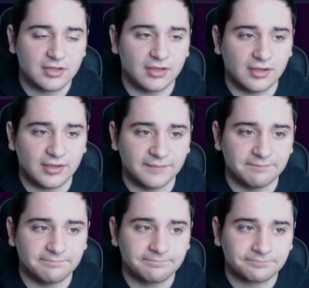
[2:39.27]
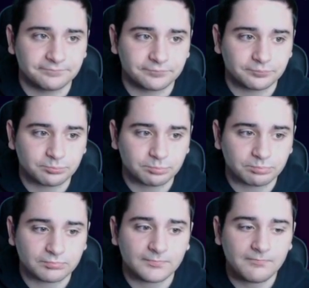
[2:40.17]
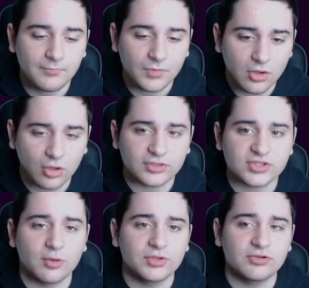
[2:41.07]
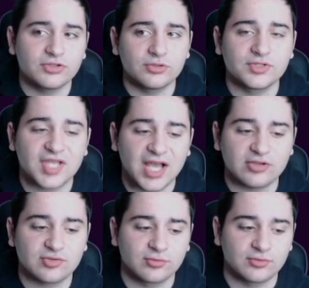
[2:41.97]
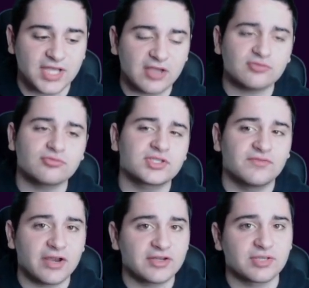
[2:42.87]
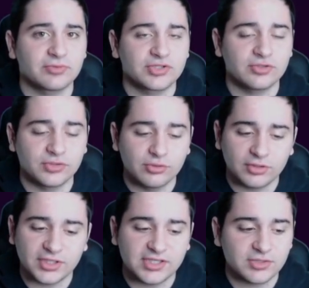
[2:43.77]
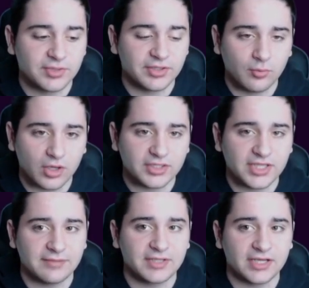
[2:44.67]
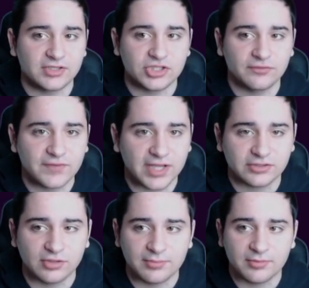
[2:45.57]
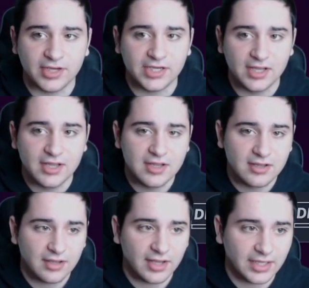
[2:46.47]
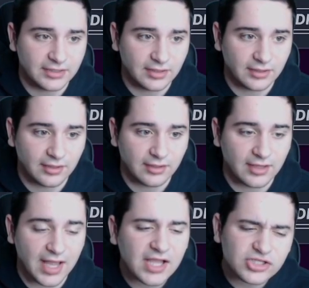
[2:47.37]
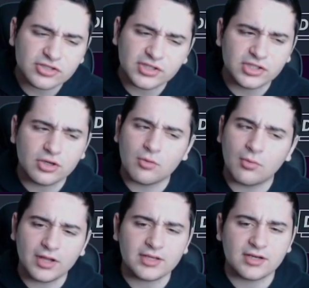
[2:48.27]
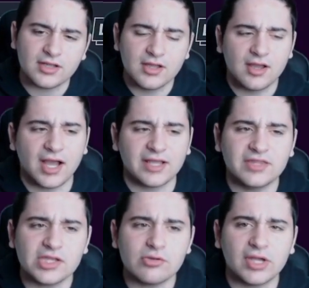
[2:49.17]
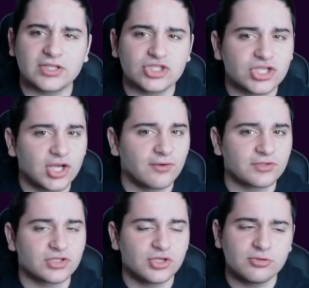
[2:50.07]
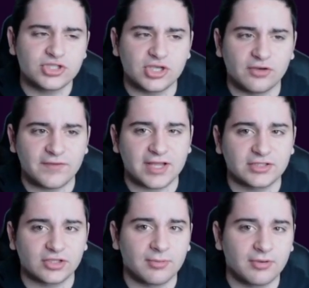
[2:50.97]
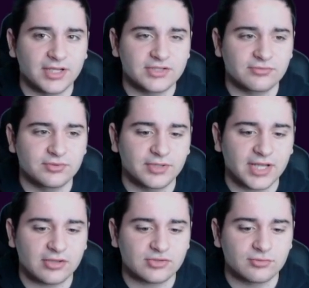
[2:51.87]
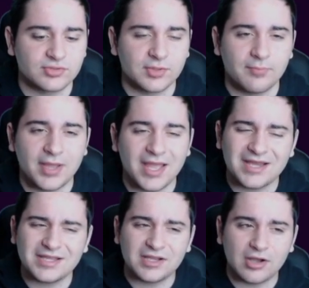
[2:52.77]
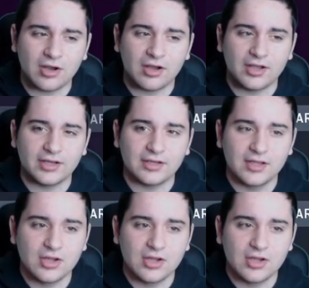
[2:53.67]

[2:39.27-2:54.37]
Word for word: Also, what you can do is house rules. House rules is very simple too. You only need to win 1 game to get a chill factor upgrade. And actually, you know what, I think you get 2 chill factor upgrades from doing house rules, depending on,